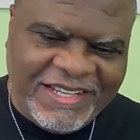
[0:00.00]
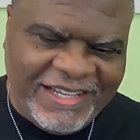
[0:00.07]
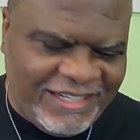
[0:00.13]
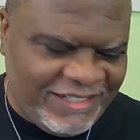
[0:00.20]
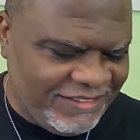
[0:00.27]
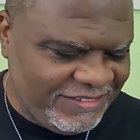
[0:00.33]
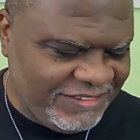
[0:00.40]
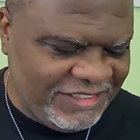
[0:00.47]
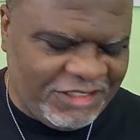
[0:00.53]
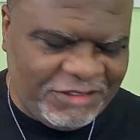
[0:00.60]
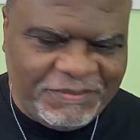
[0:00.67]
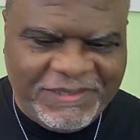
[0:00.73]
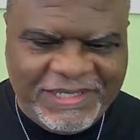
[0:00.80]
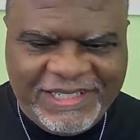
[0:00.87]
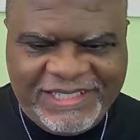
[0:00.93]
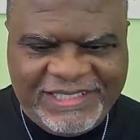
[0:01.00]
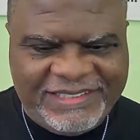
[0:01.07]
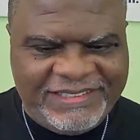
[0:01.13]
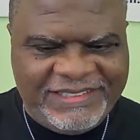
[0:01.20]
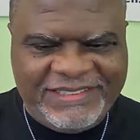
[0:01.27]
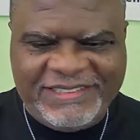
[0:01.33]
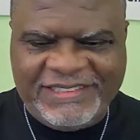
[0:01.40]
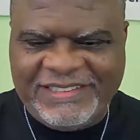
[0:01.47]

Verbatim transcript: I don't know, man.